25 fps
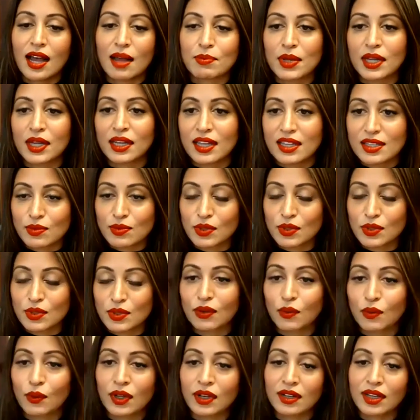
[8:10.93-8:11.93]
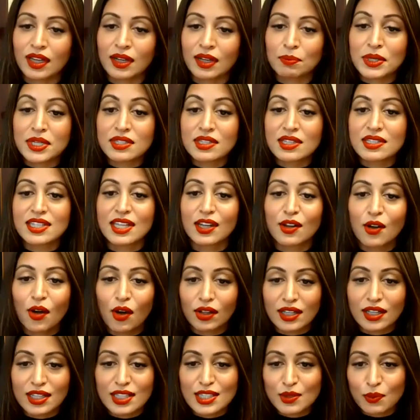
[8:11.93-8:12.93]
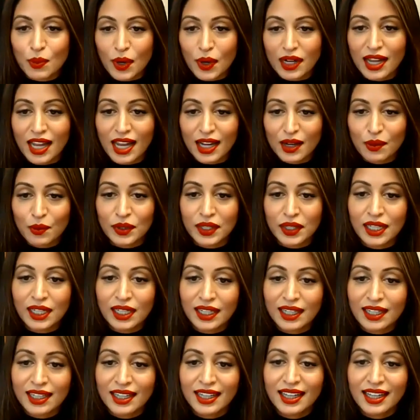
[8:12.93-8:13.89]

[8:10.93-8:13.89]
I guess in business, they call it sweat equity.